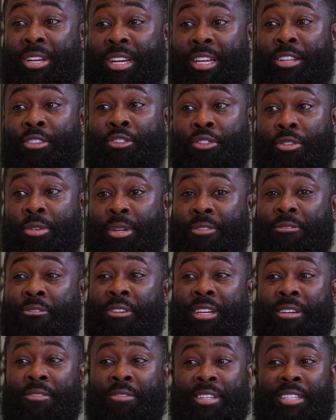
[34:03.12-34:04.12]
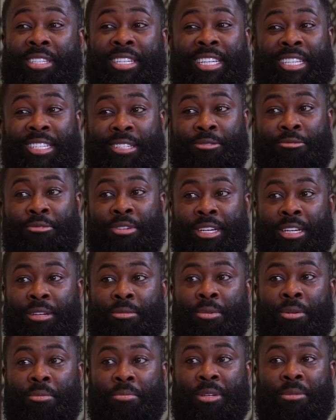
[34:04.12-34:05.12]
really and truly, forgiveness isn't really
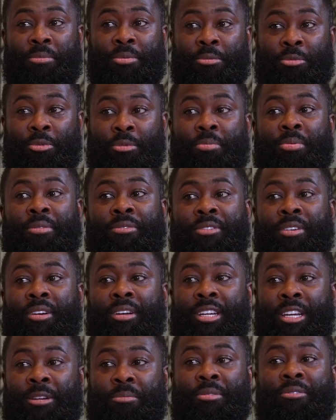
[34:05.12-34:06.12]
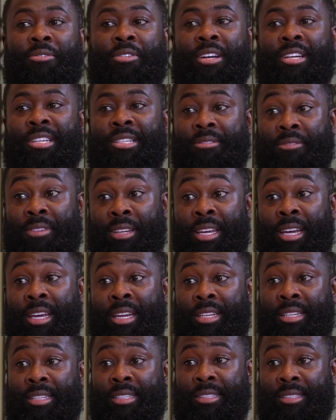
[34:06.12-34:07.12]
what people will prefer. They prefer you to forget.
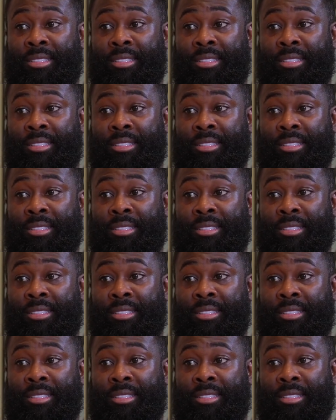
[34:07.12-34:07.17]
